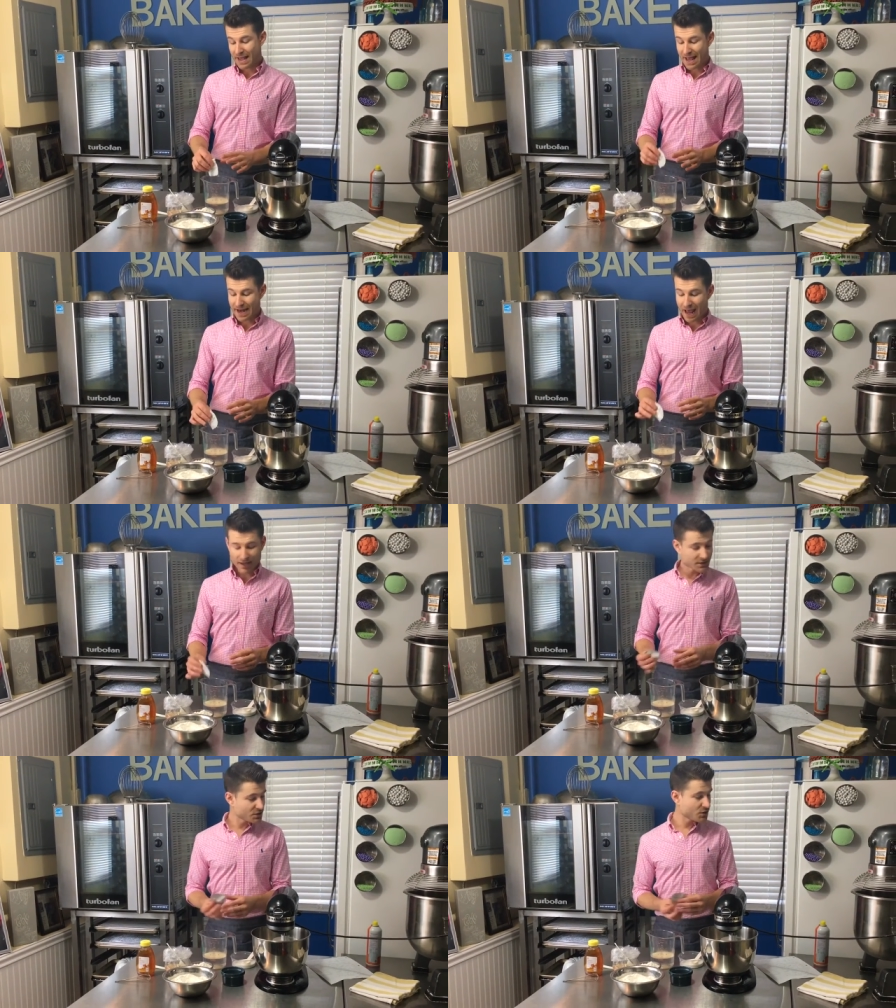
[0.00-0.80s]
And I
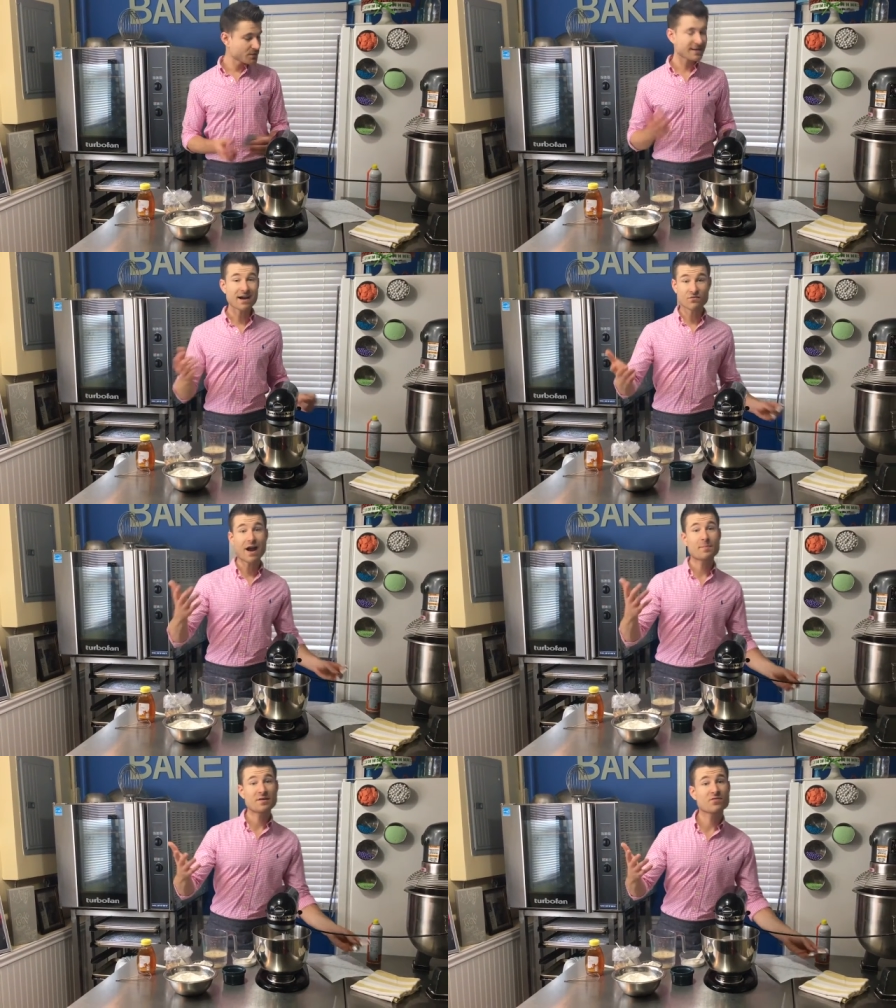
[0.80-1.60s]
like to use that
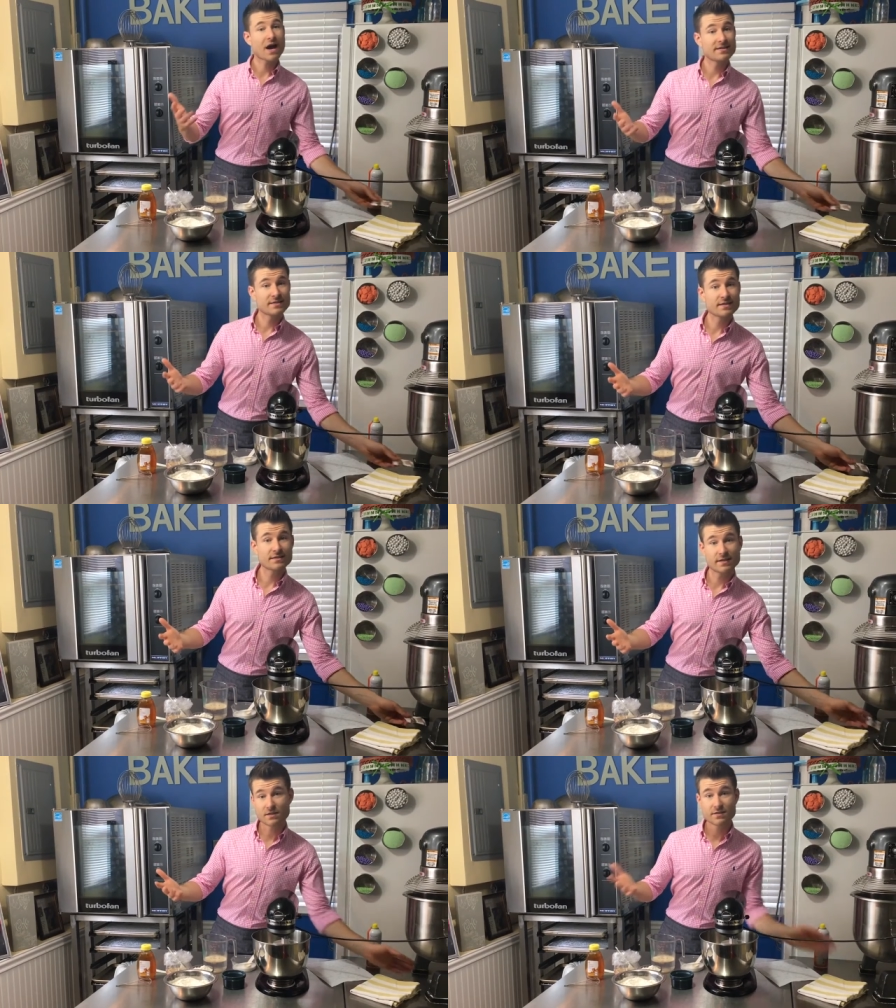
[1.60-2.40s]
rapid rise
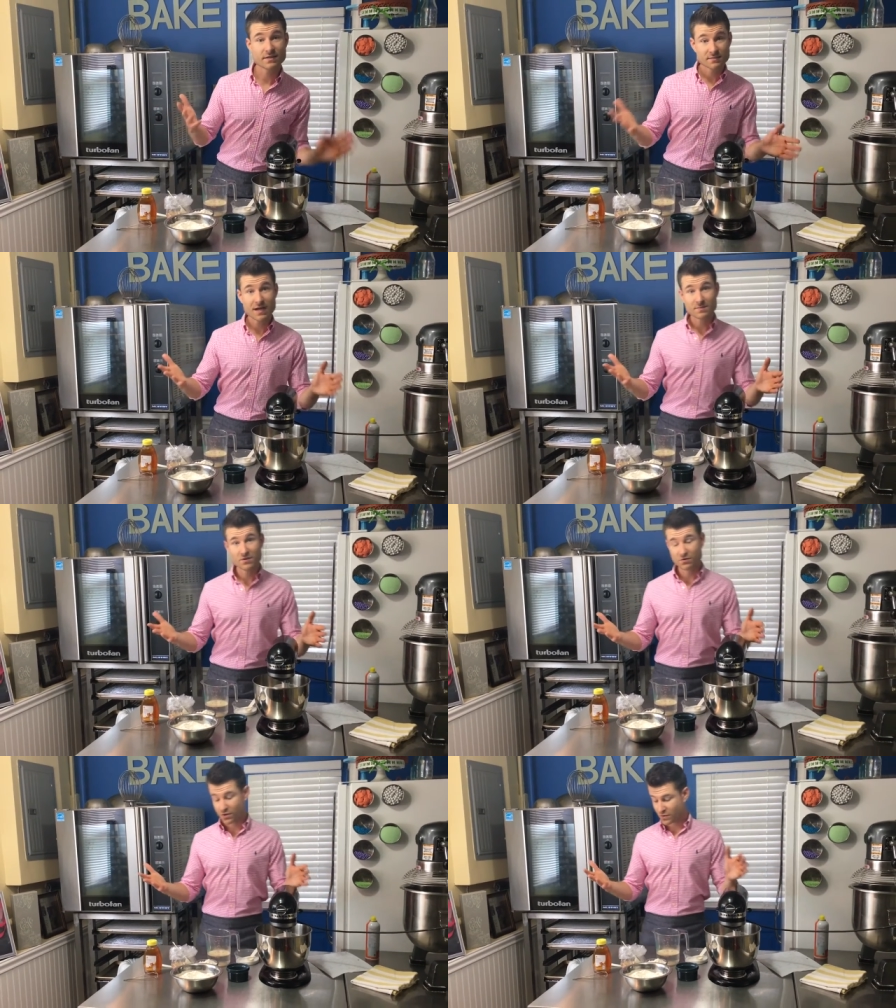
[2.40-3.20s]
yeast that you see sometimes
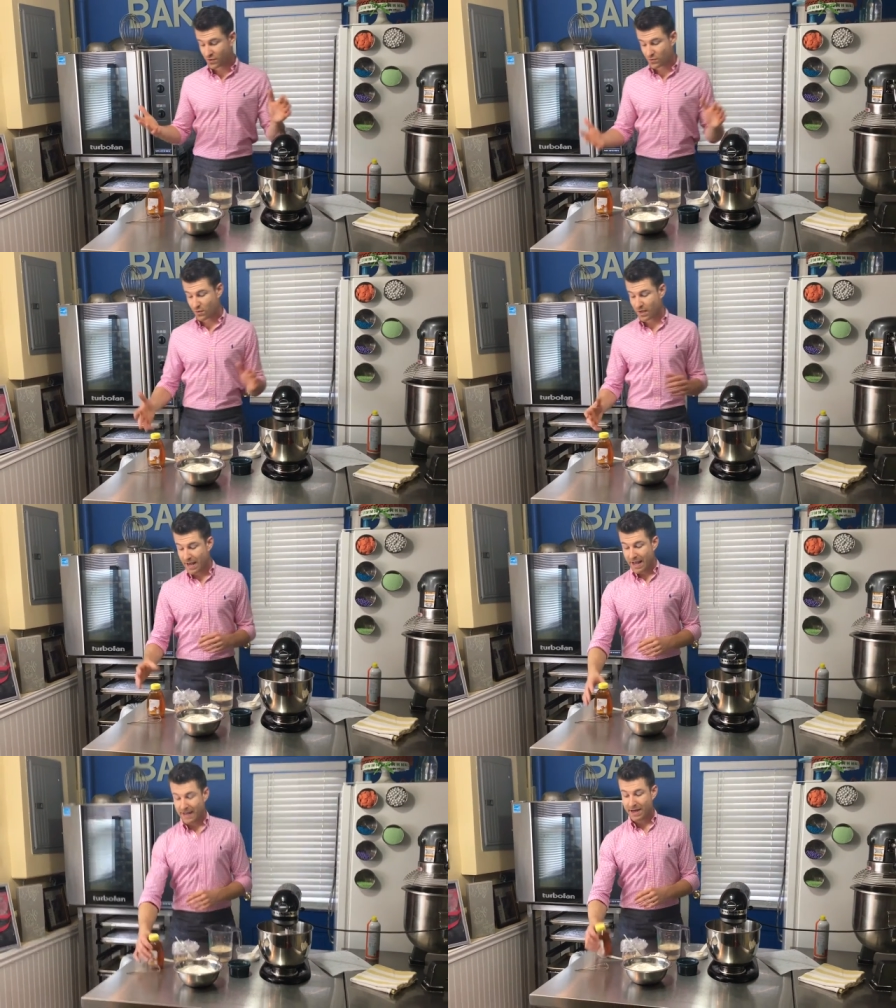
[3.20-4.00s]
at the grocery store.
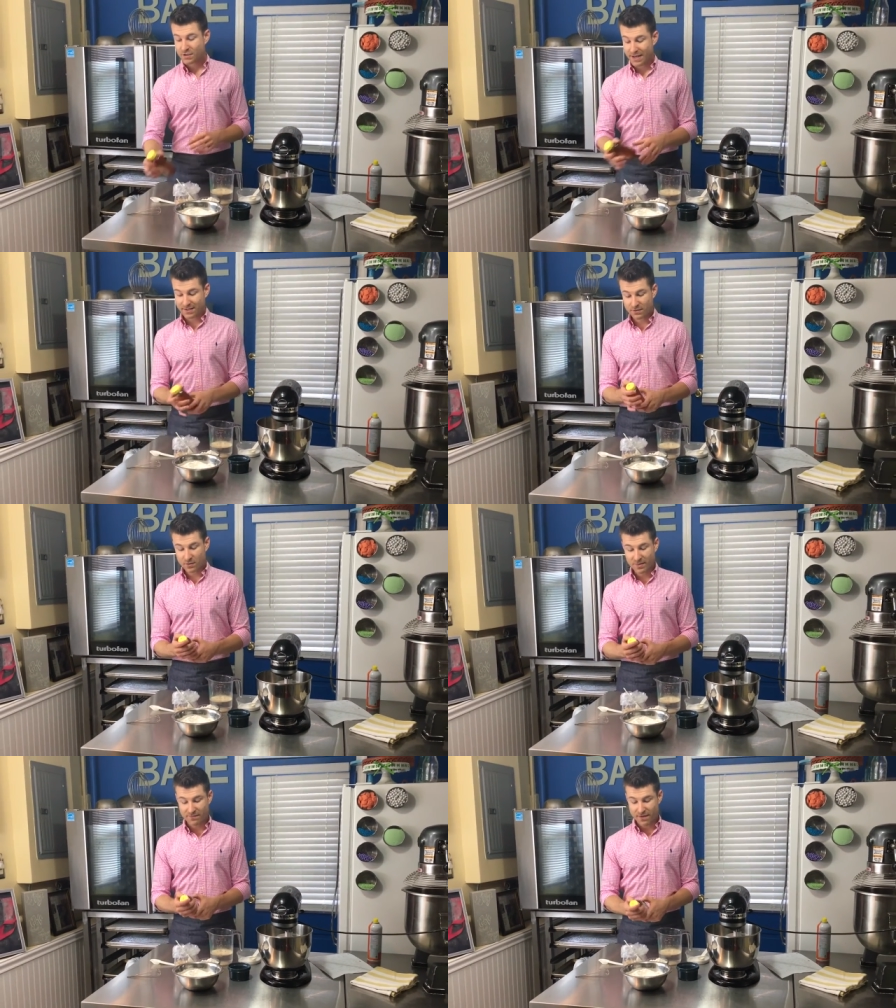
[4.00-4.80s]
It actually has a
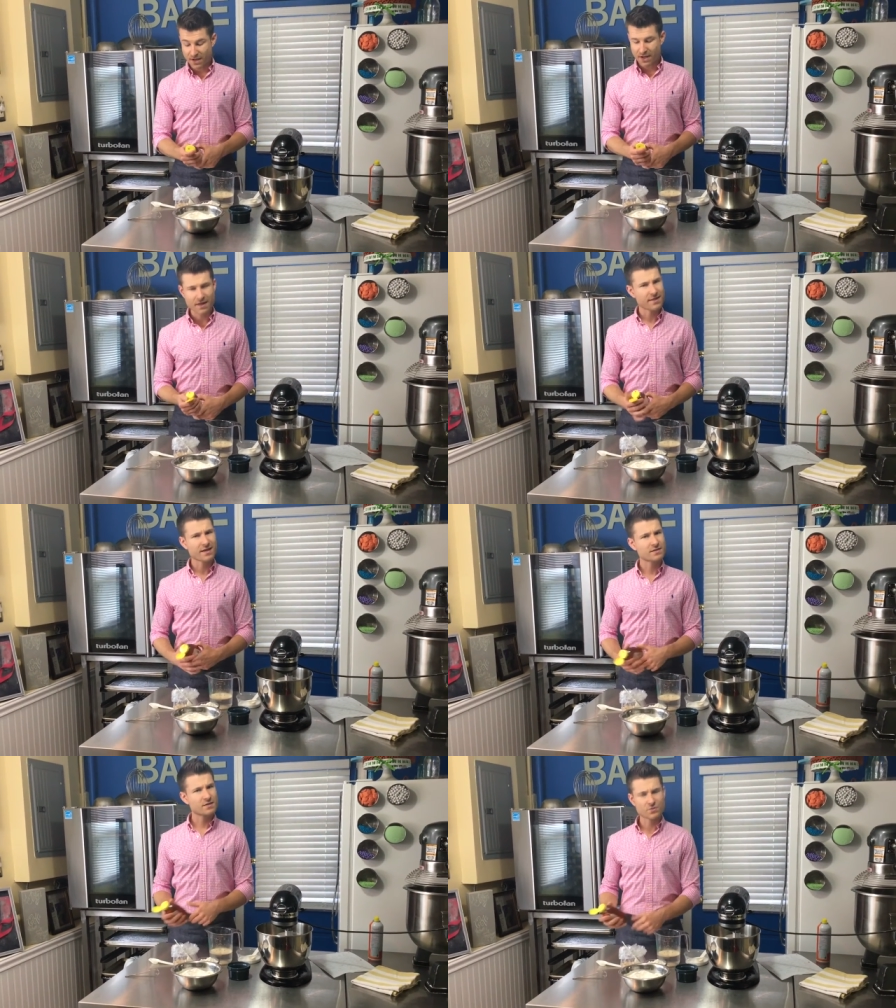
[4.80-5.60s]
little bit of, uh, I think
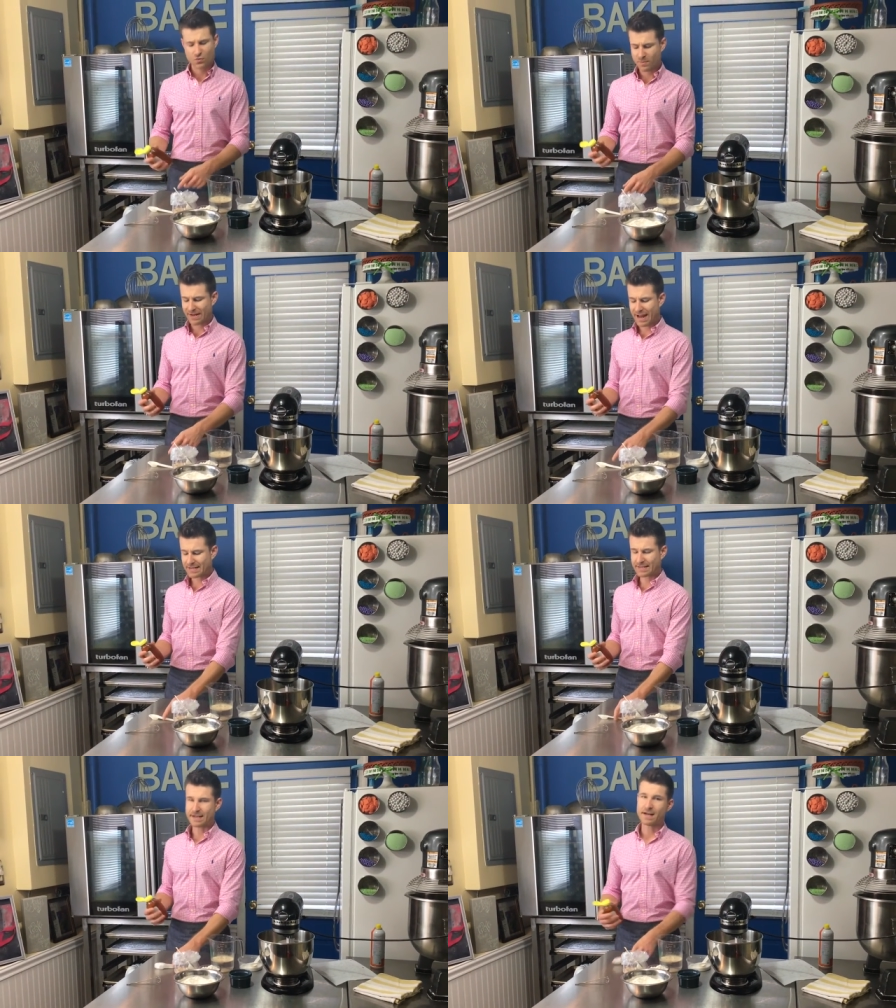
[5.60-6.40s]
it's ascorbic
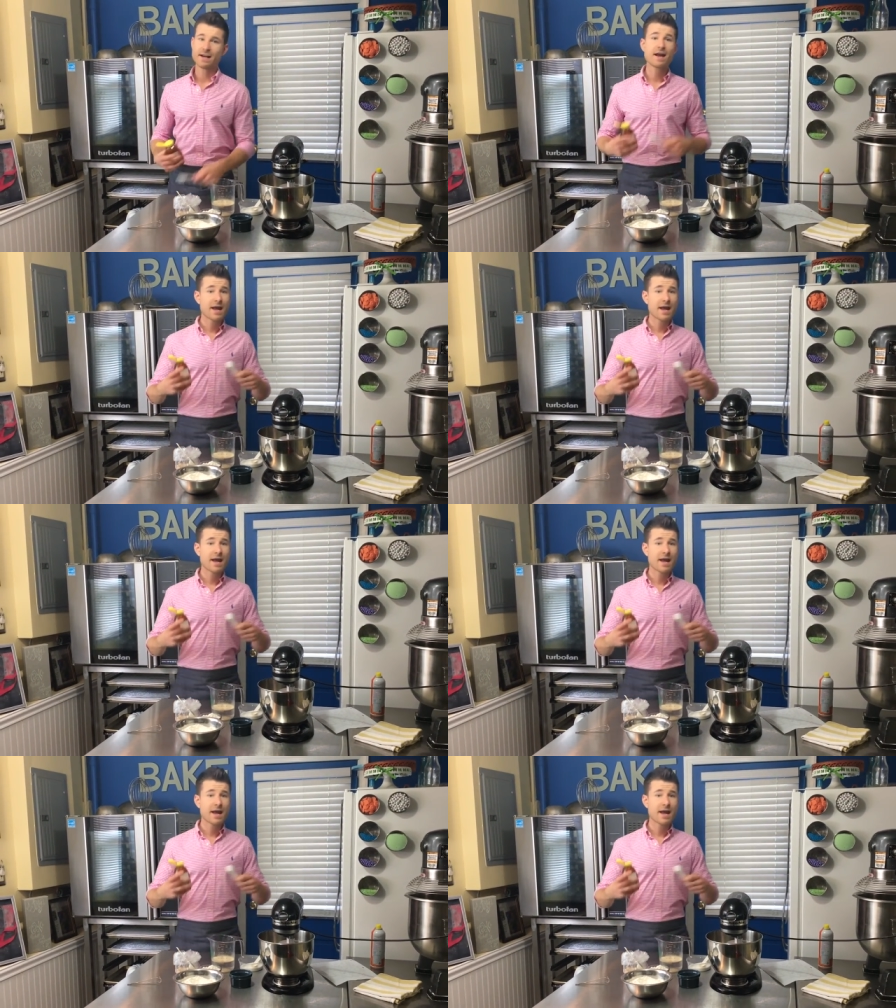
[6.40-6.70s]
acid in it.